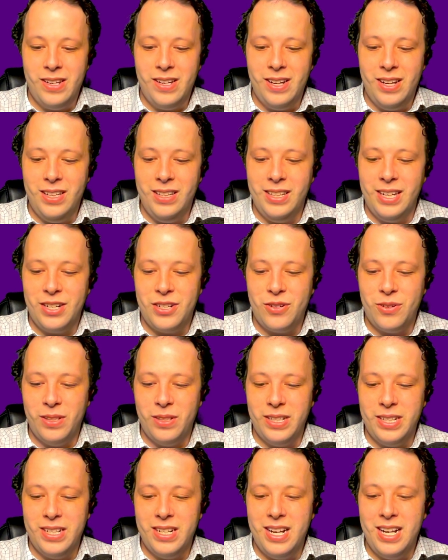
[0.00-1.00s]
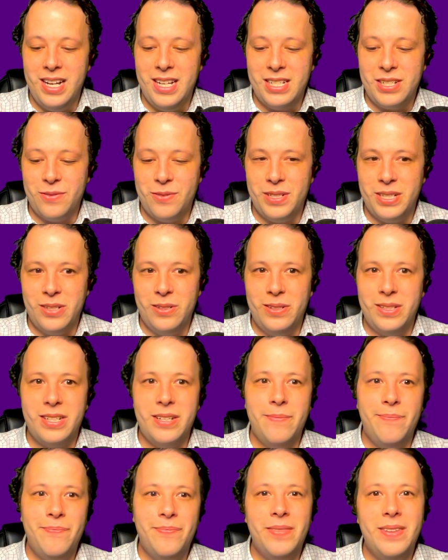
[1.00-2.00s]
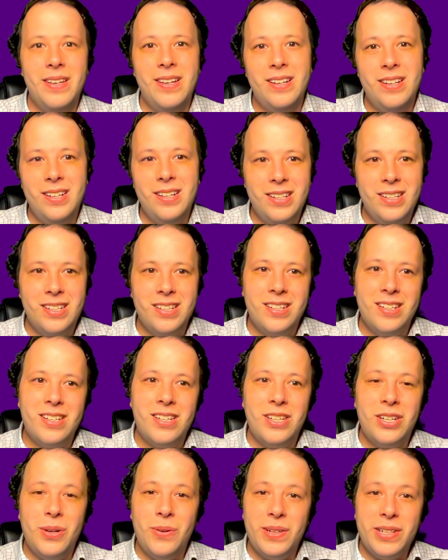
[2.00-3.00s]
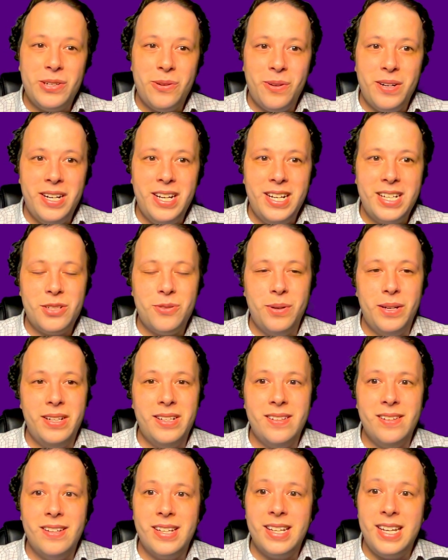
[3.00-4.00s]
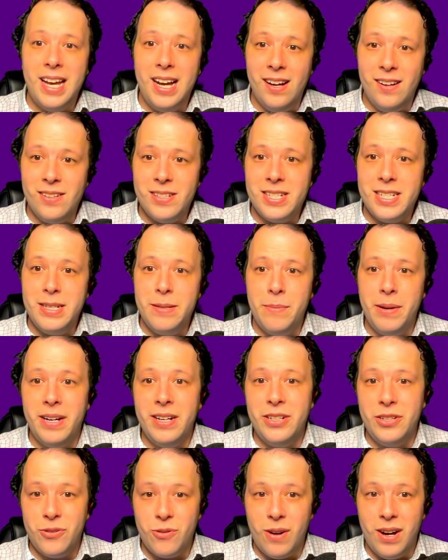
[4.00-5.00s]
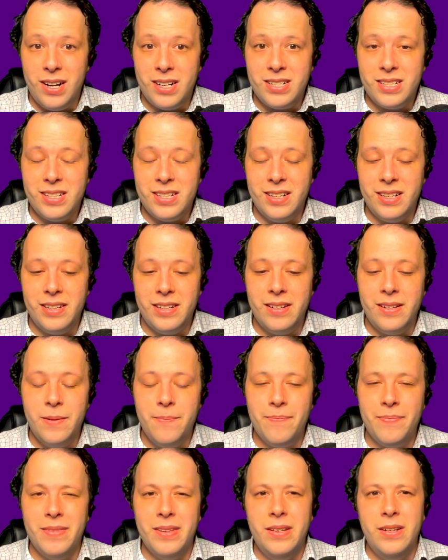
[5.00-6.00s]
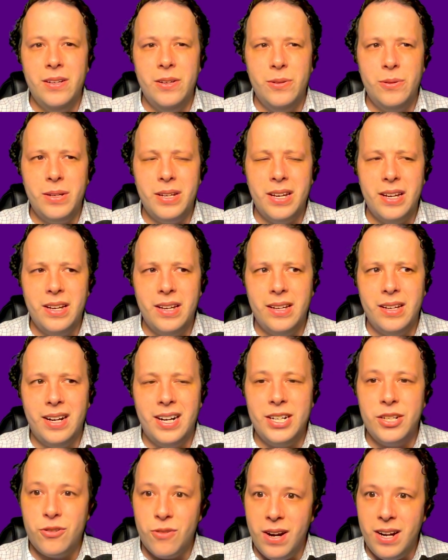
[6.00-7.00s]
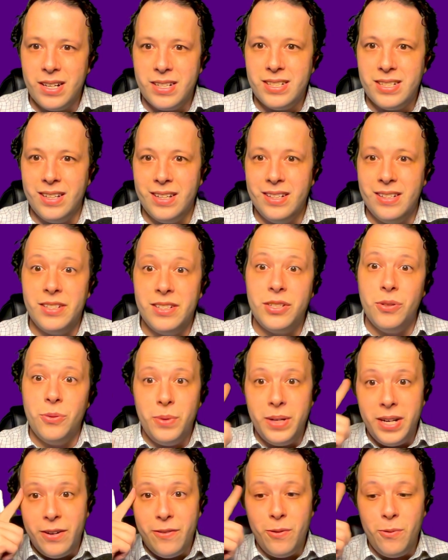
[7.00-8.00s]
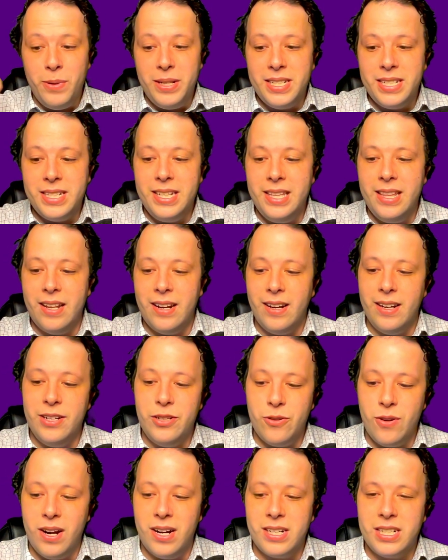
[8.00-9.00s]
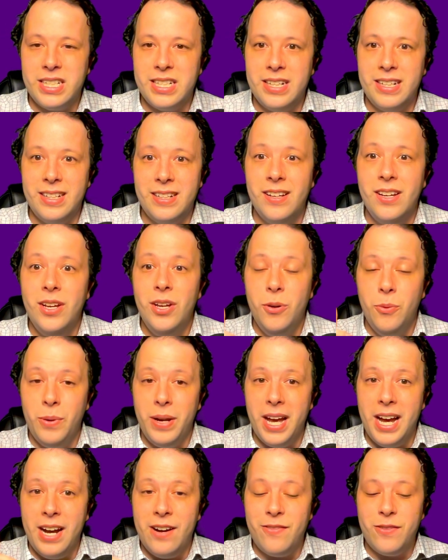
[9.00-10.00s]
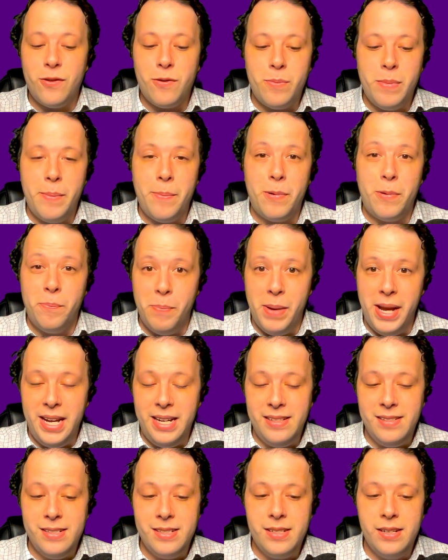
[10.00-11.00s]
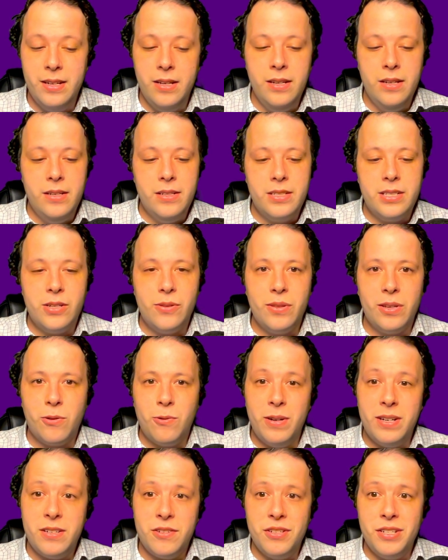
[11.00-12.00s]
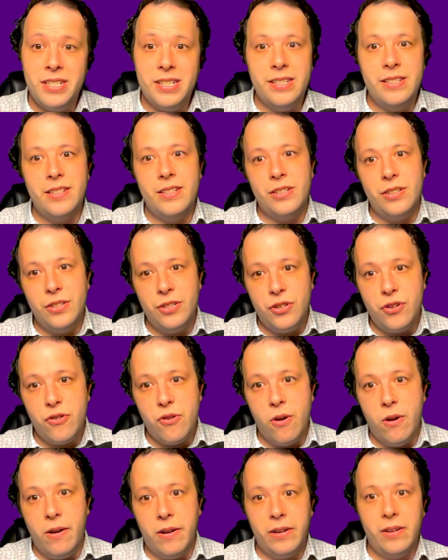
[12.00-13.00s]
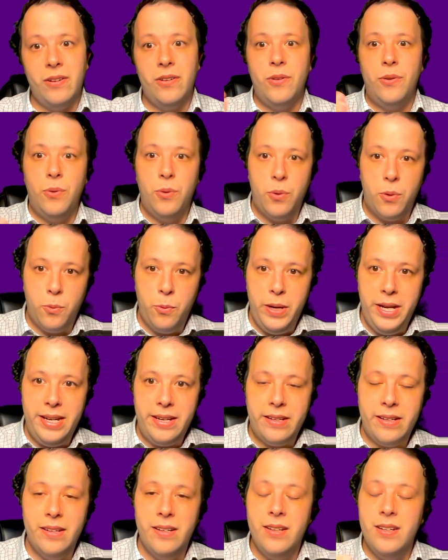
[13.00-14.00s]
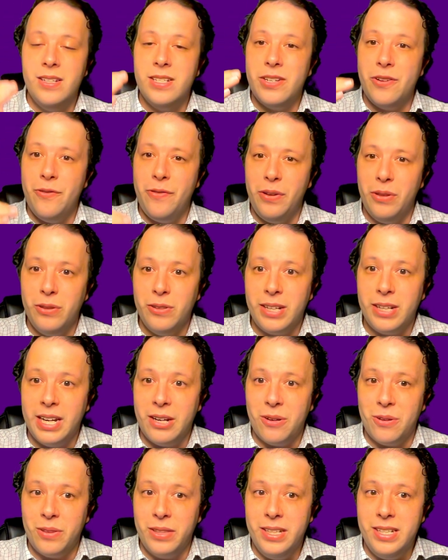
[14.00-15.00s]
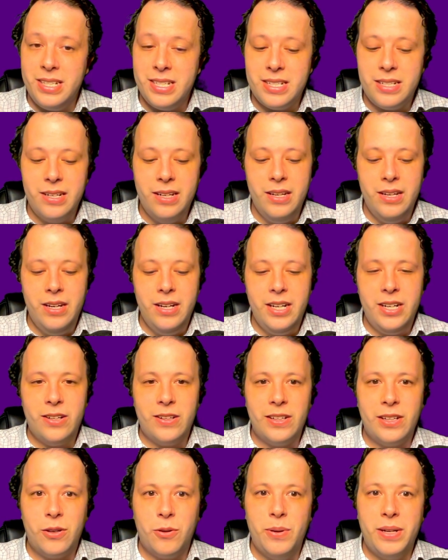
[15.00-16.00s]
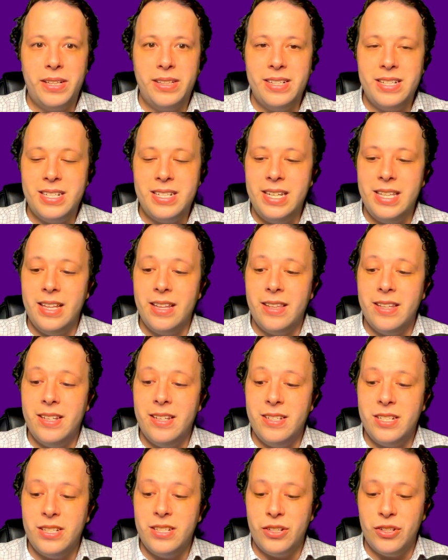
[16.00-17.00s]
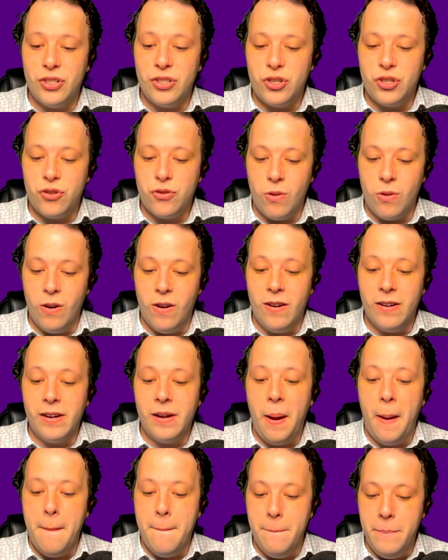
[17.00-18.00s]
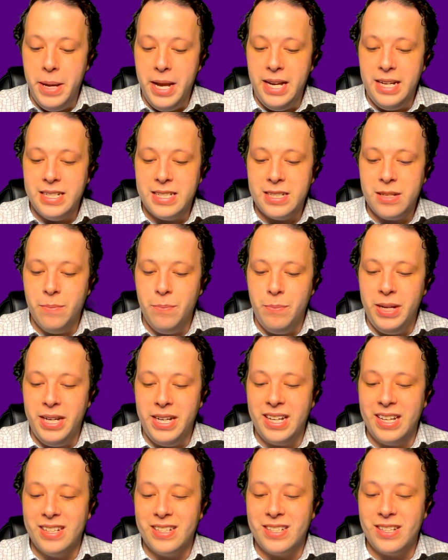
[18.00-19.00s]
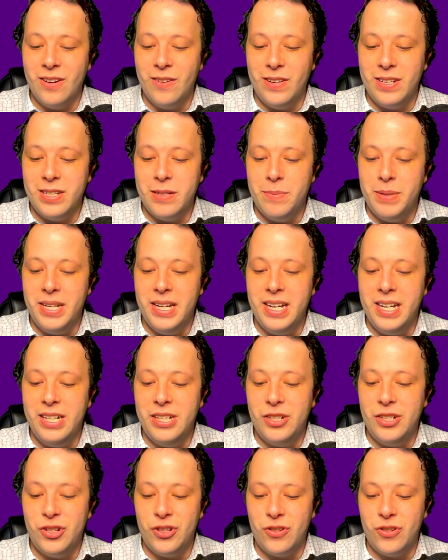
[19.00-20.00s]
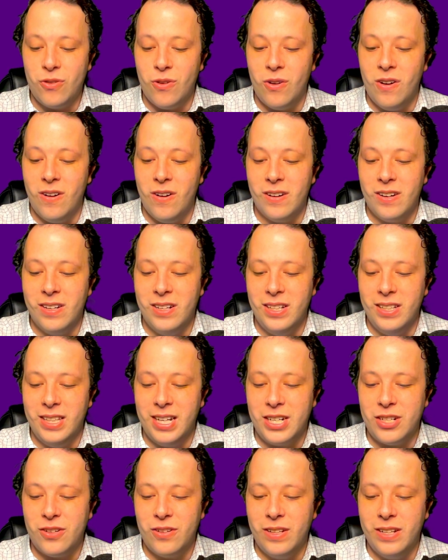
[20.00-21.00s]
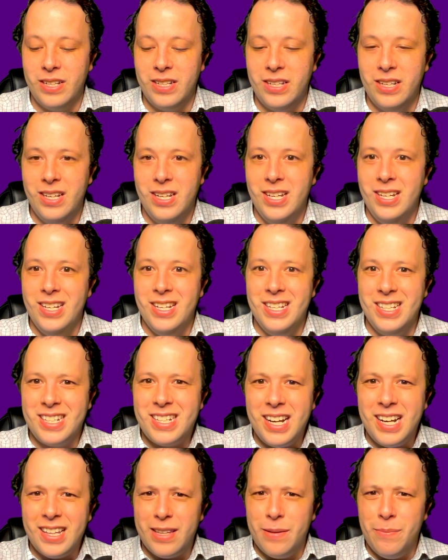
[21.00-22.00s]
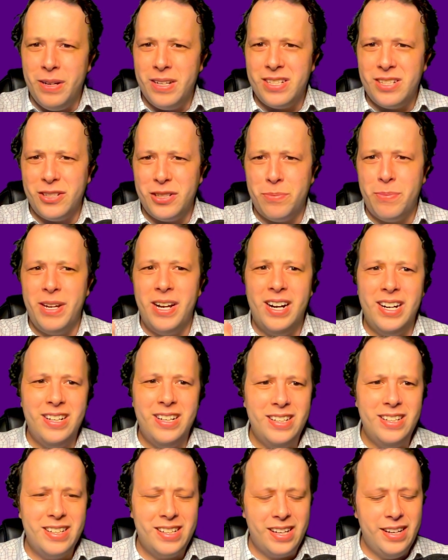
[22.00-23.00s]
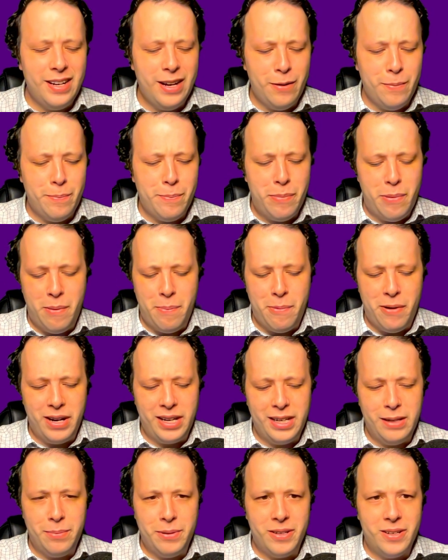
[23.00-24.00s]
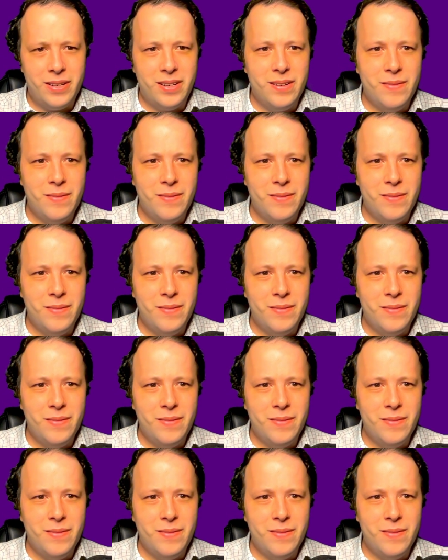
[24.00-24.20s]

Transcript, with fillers: electrolyte as a result. Going to our next one, calcium hydroxide. Okay, hydroxide. So whenever we see that hydroxide, we have to remember base. So the question is, is it a strong or weak? So if you look at your list, you're going to quickly see that this is a strong base, meaning it's going to be a strong electrolyte. It's got the muscles behind it. It can help break it apart.